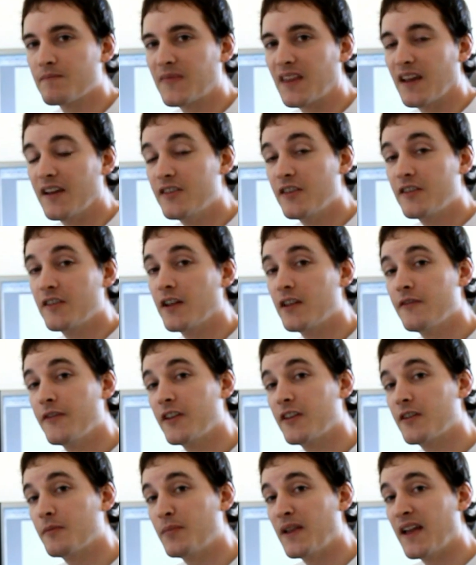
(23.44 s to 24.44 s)
and just kind of
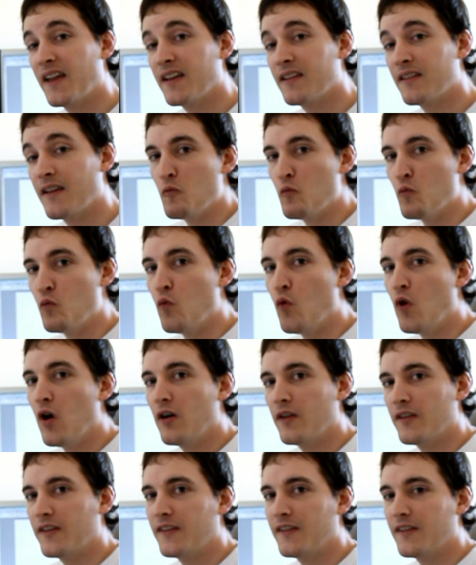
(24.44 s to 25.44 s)
explain
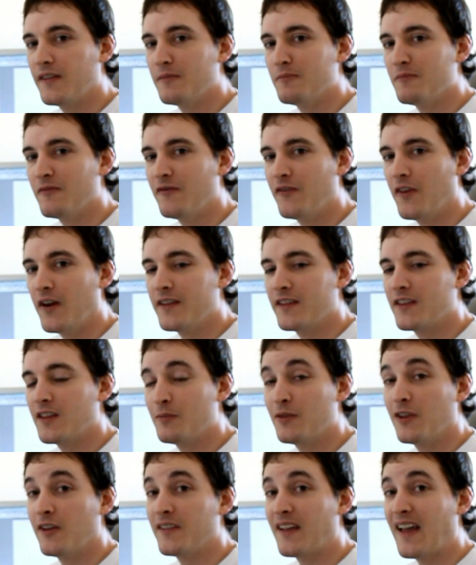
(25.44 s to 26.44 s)
what Finding the
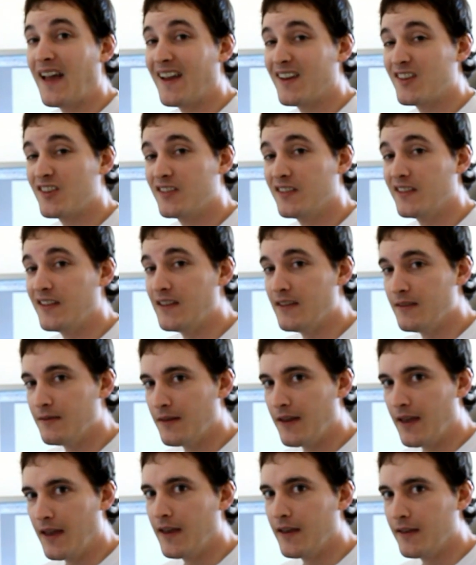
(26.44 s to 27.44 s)
Plot actually
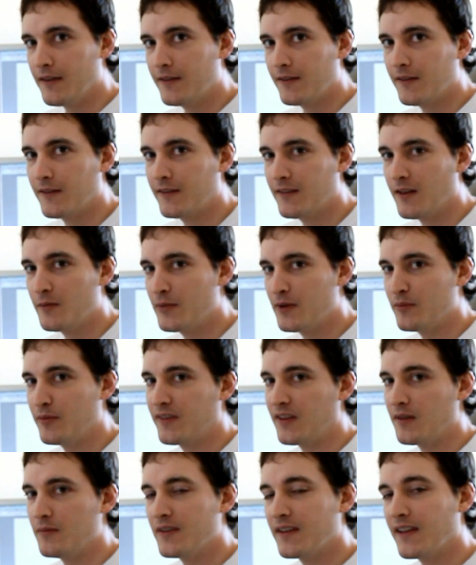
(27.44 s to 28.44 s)
is, because some people
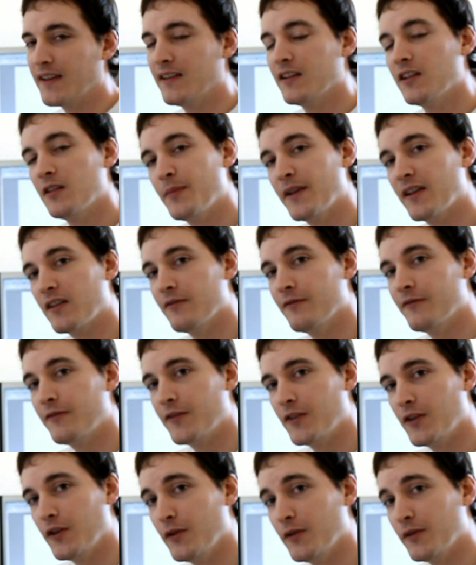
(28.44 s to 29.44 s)
seem to get a little bit
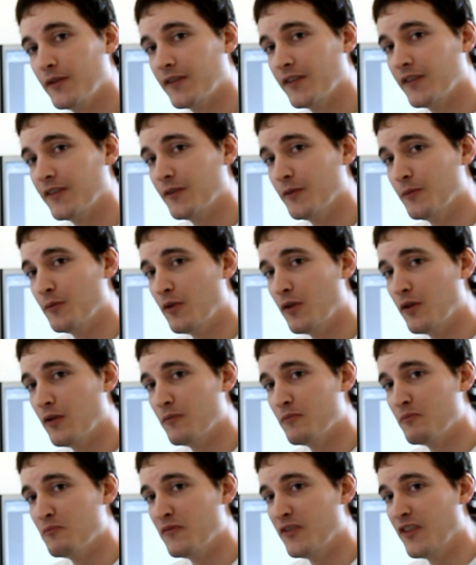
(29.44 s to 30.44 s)
confused as to what
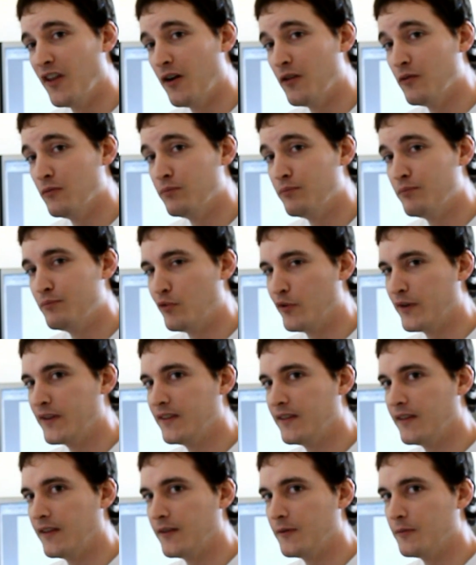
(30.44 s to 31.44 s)
the whole
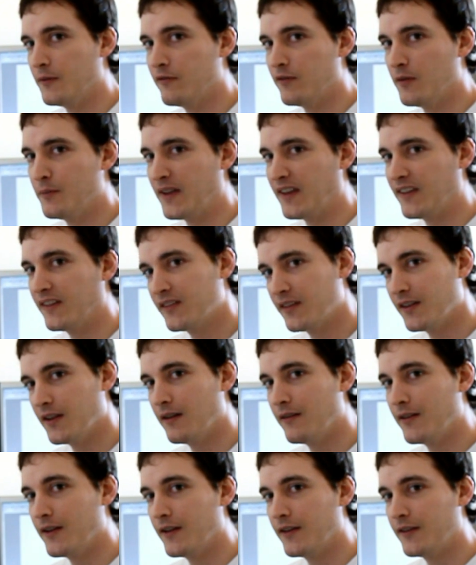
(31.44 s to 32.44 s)
point is, whether I'm being
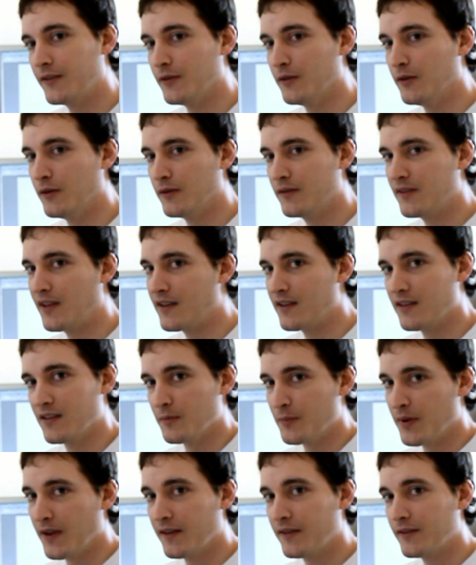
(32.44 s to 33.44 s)
serious or taking the
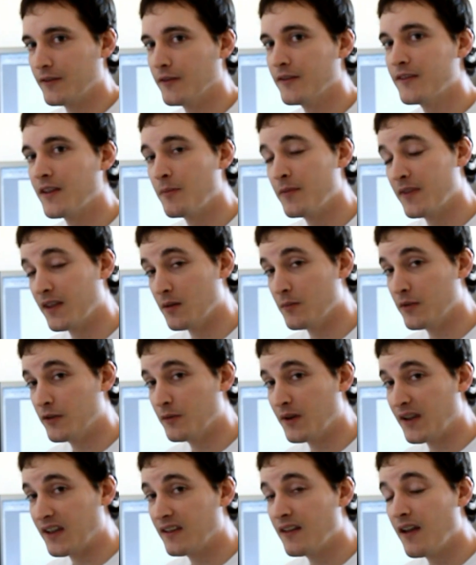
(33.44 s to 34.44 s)
piss or something in
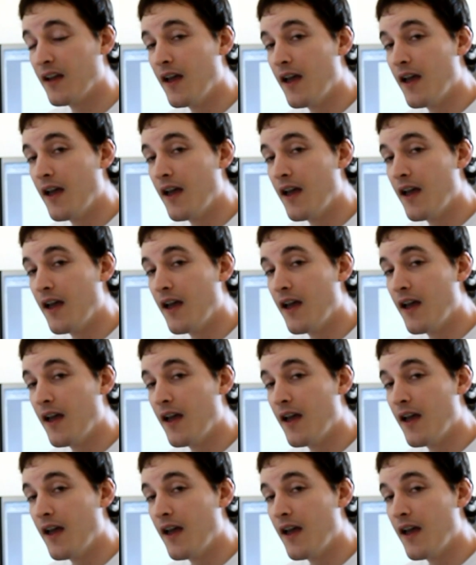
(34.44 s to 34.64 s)
between,